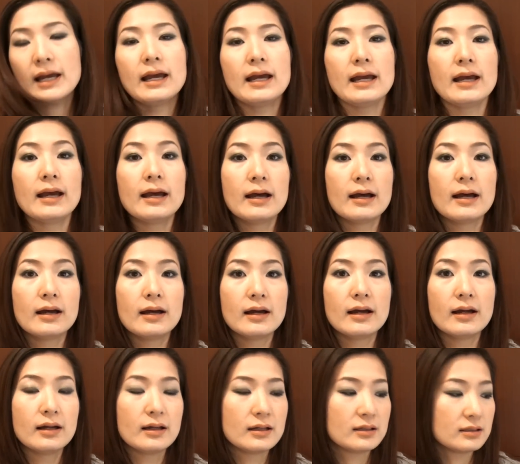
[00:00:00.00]

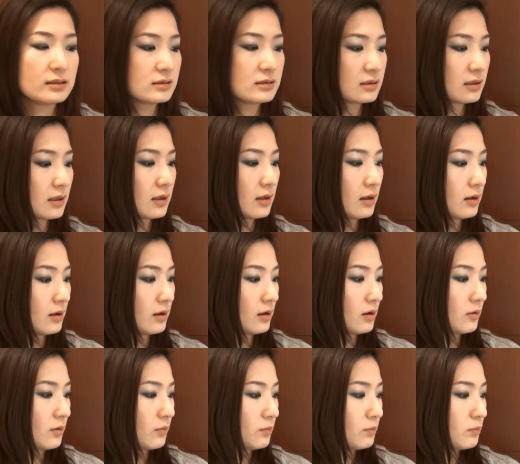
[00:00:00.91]
and
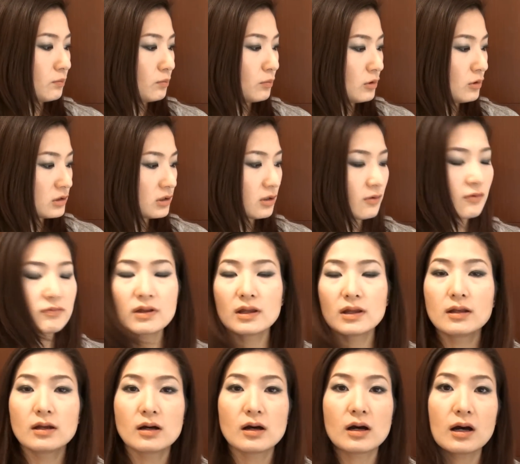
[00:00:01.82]
most of
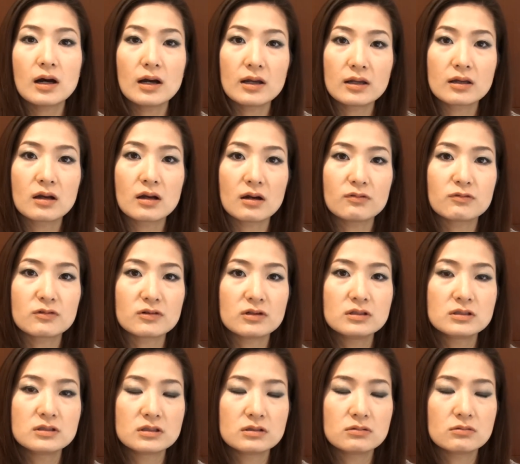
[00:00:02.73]
them are high
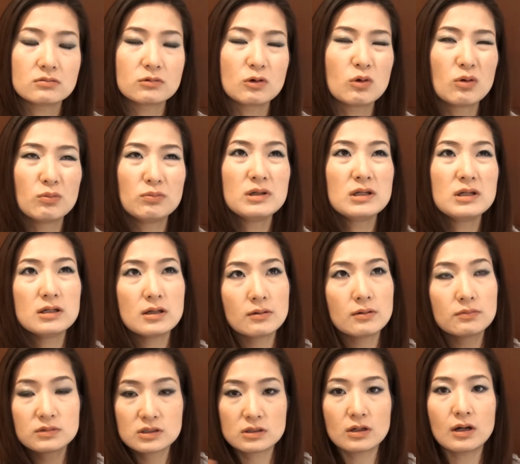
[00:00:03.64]
coverage or
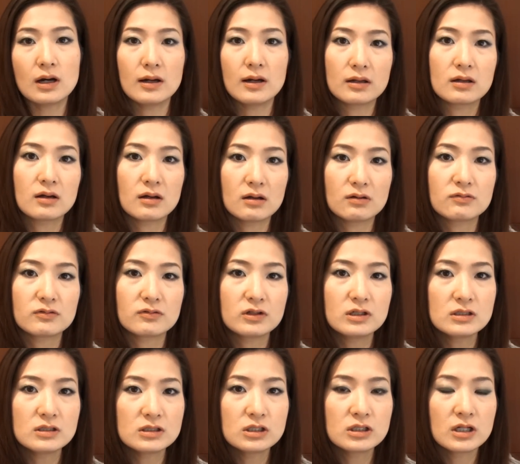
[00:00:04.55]
medium to high
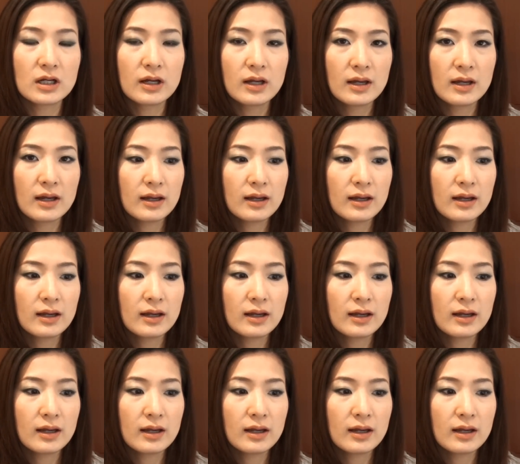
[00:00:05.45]
coverage